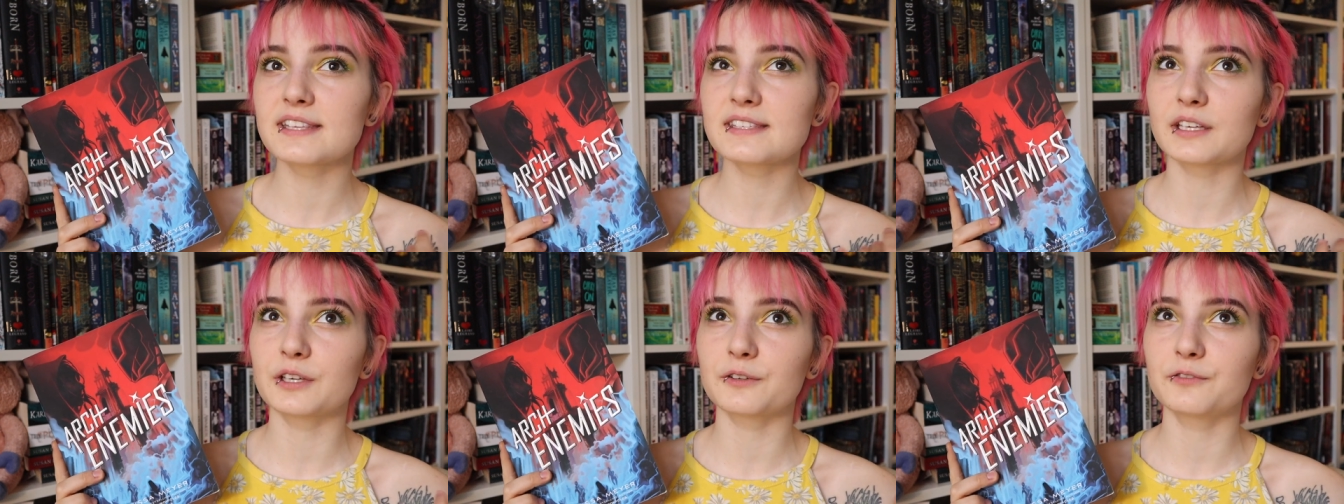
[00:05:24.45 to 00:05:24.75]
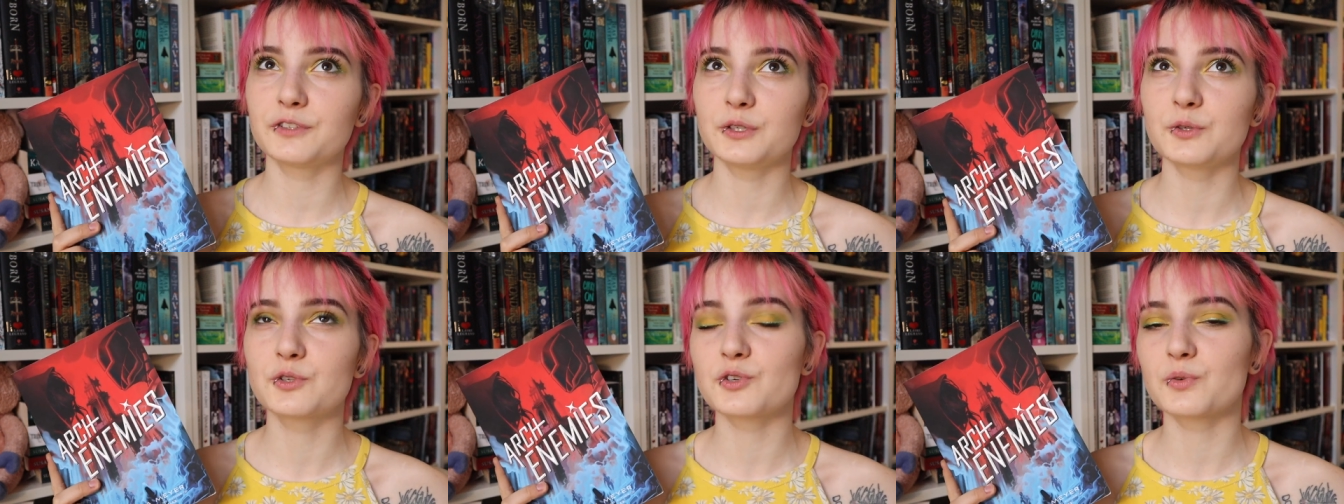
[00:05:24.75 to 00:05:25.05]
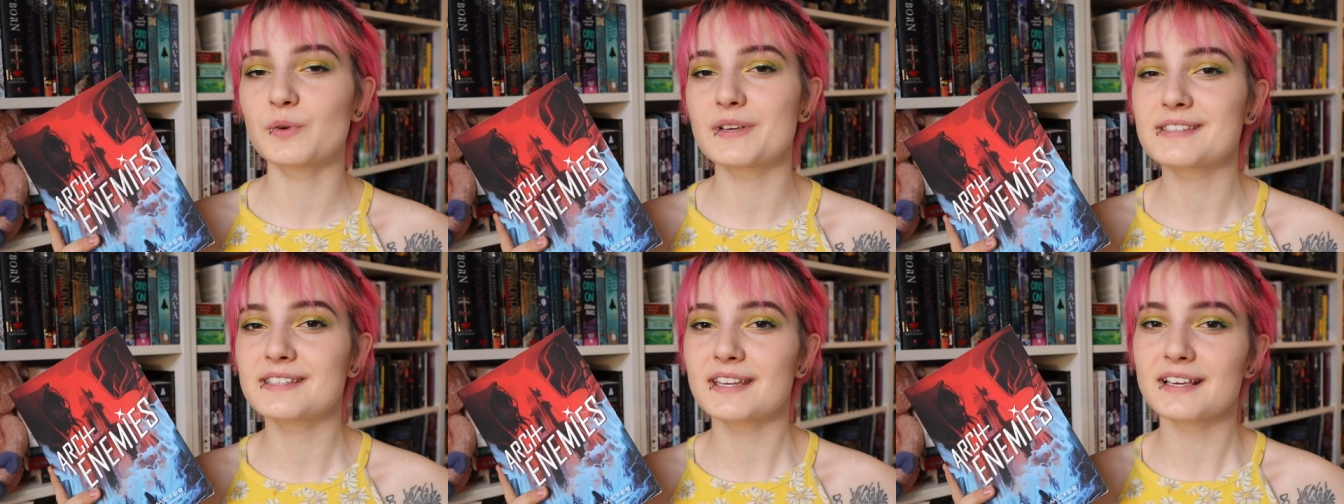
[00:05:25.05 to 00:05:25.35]
It's like a
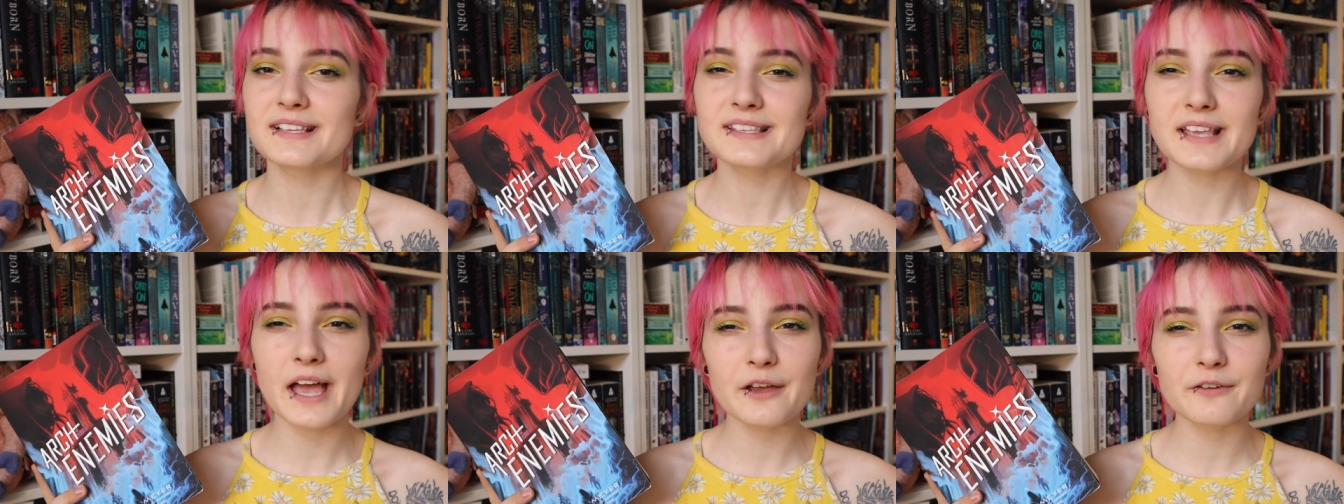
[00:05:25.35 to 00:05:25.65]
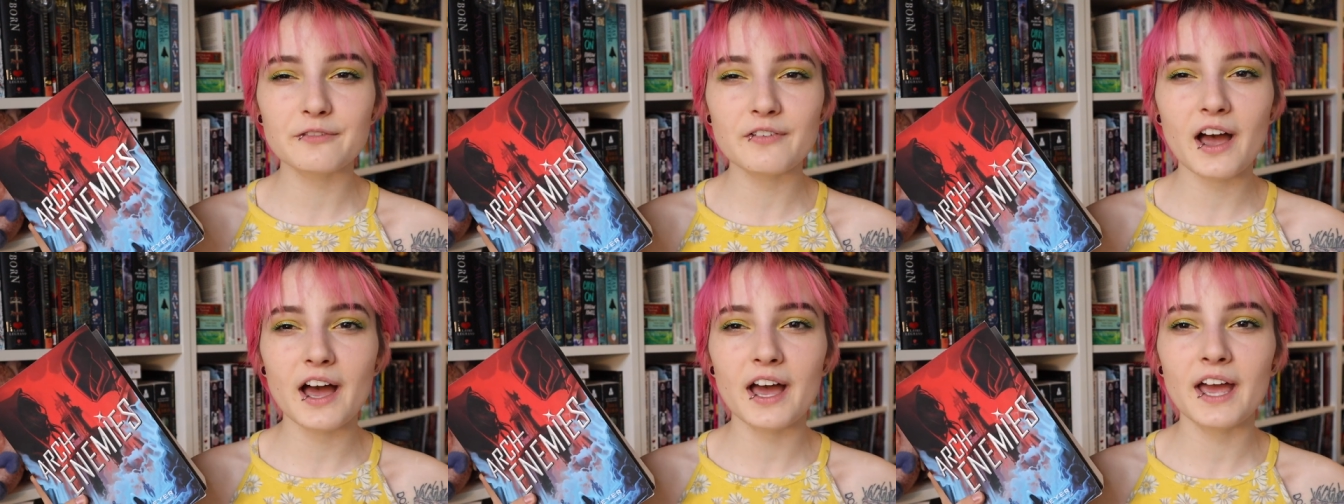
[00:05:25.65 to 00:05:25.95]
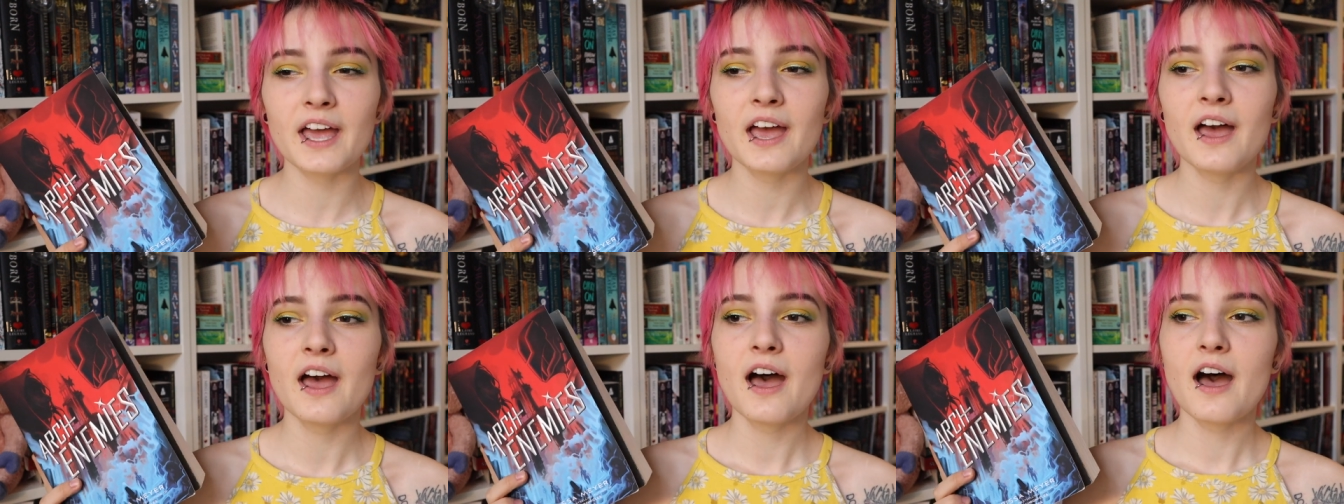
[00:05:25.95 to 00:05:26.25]
futuristic
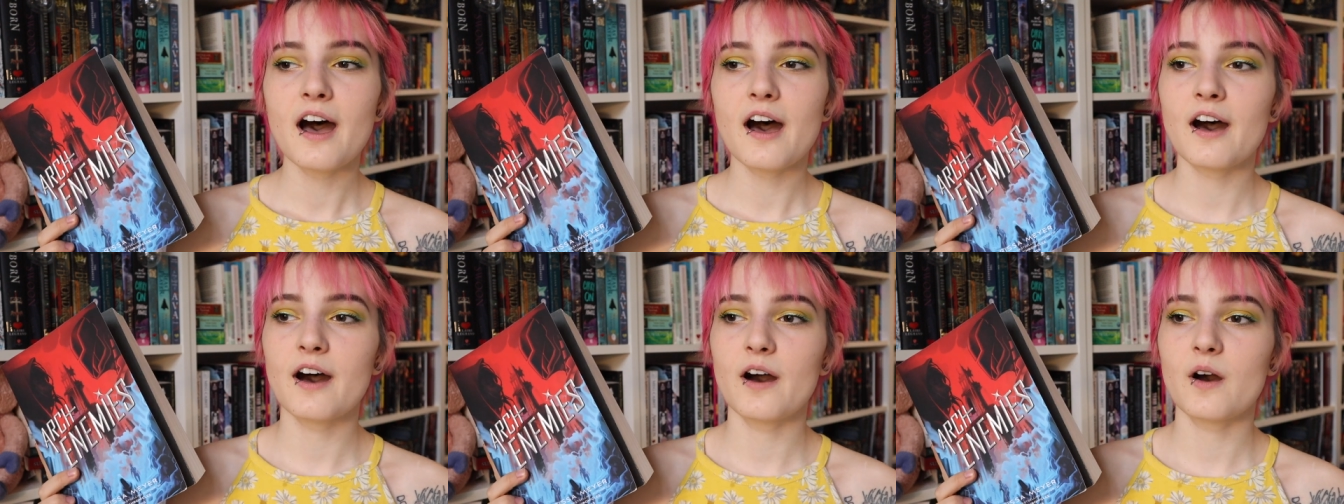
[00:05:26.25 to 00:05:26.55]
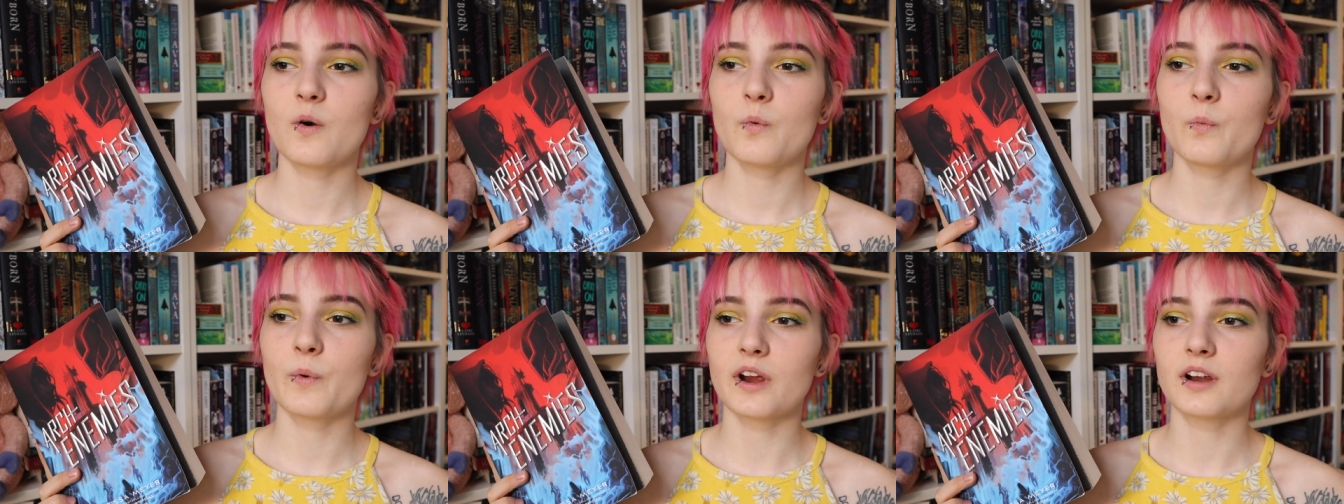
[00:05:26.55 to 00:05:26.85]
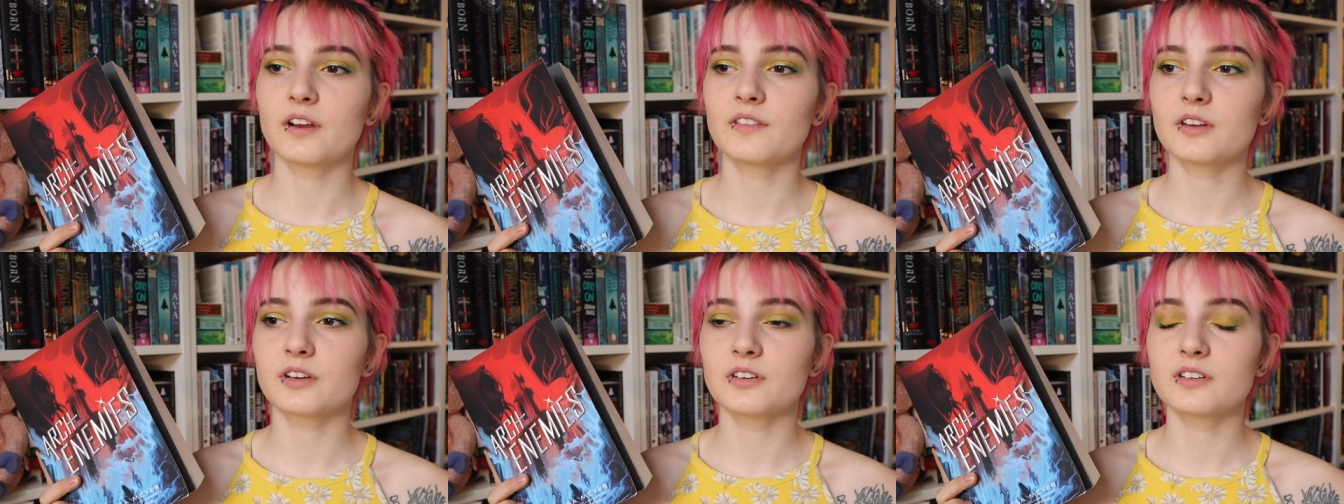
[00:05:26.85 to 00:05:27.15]
sci-fi uh,
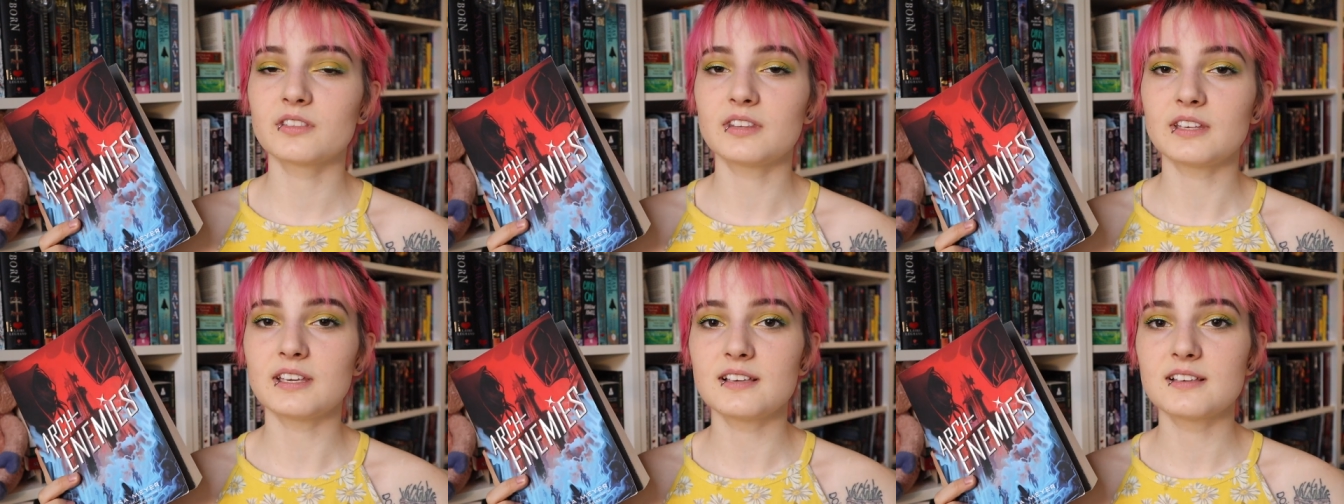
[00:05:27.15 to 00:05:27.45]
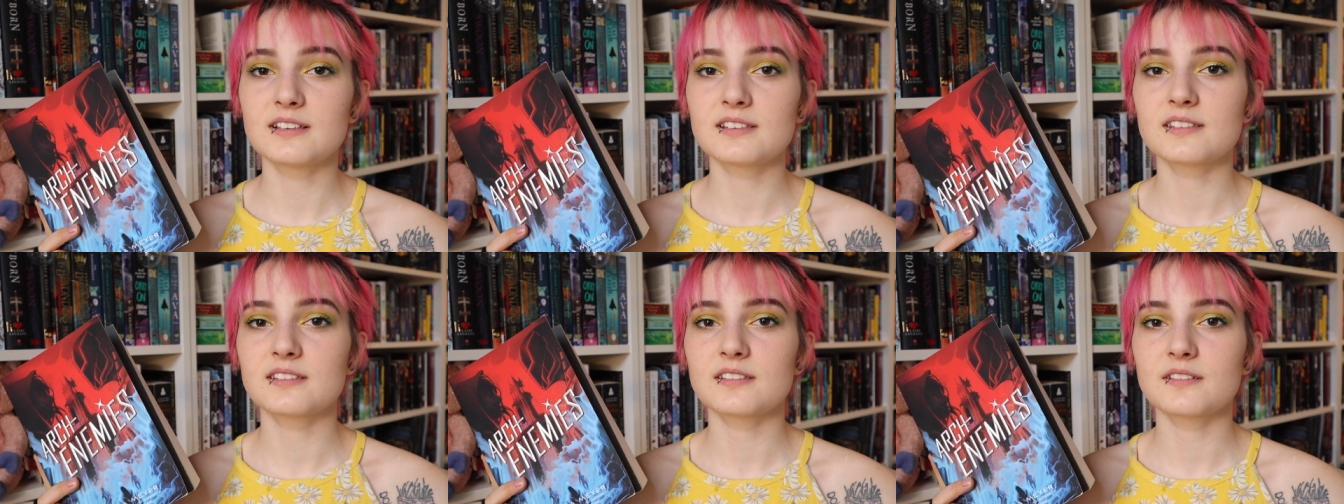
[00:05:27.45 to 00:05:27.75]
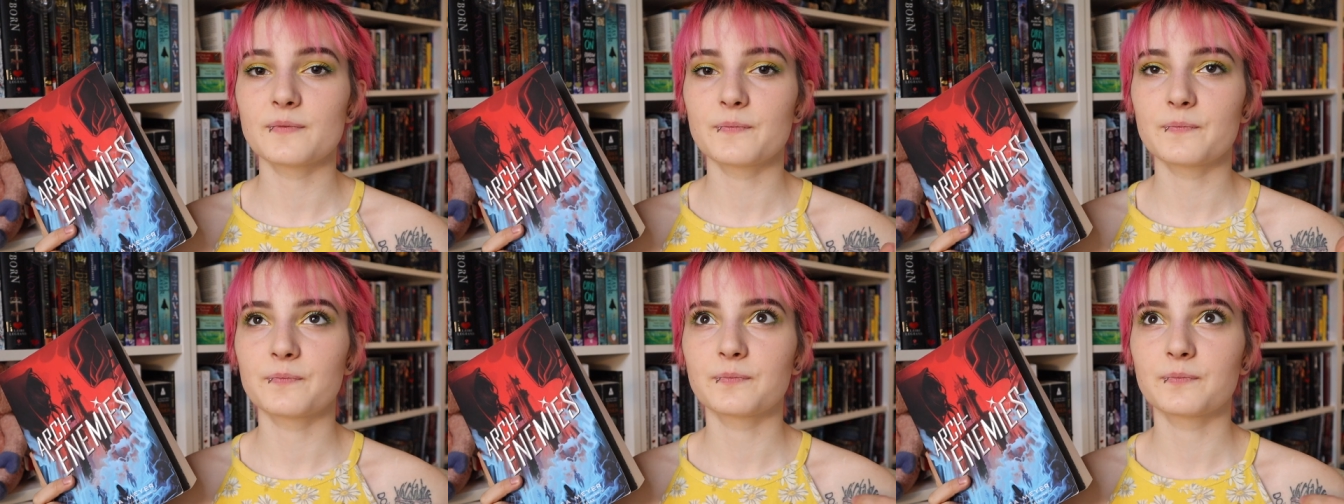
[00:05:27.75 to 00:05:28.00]
where there are these